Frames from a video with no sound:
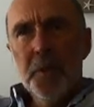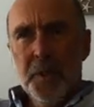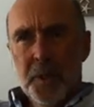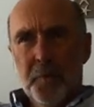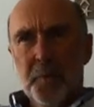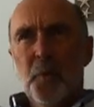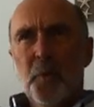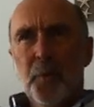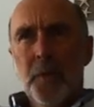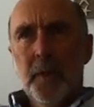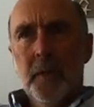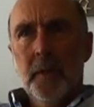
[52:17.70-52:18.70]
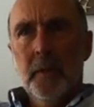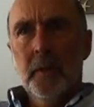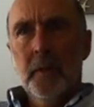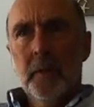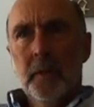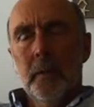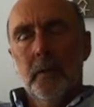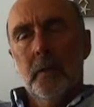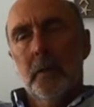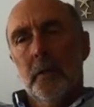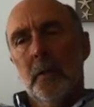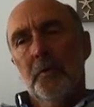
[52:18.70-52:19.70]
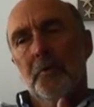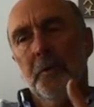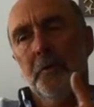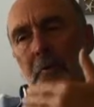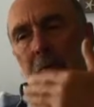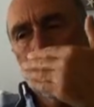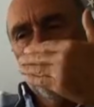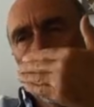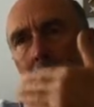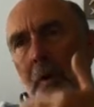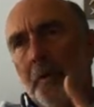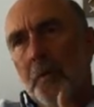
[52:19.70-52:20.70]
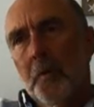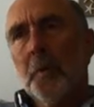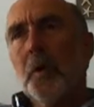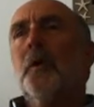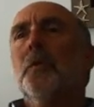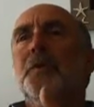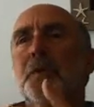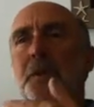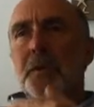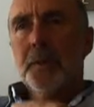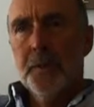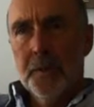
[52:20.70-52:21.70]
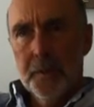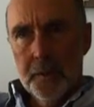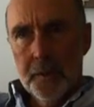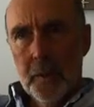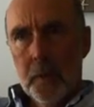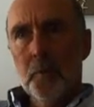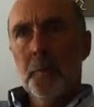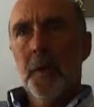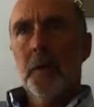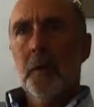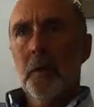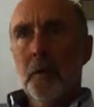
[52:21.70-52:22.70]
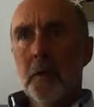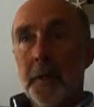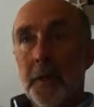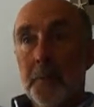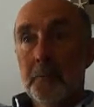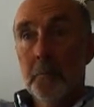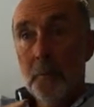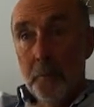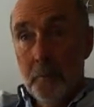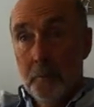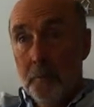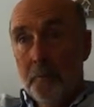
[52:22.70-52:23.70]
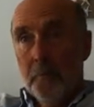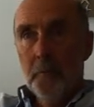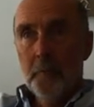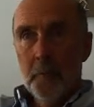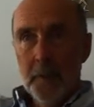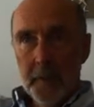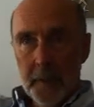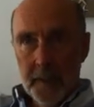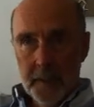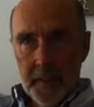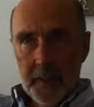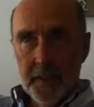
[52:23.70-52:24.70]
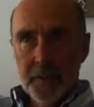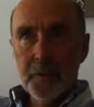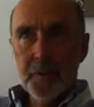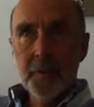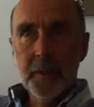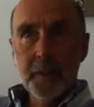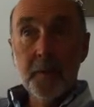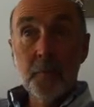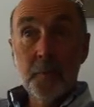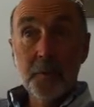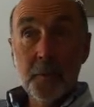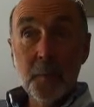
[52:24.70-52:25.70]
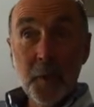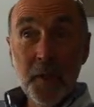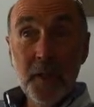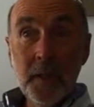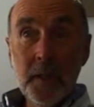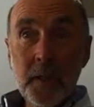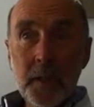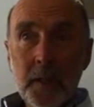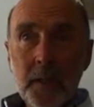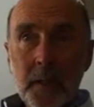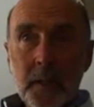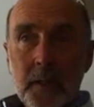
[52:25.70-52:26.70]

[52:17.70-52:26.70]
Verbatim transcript: principle there, and if we follow the processes that help our client move from where they are to where they want to be,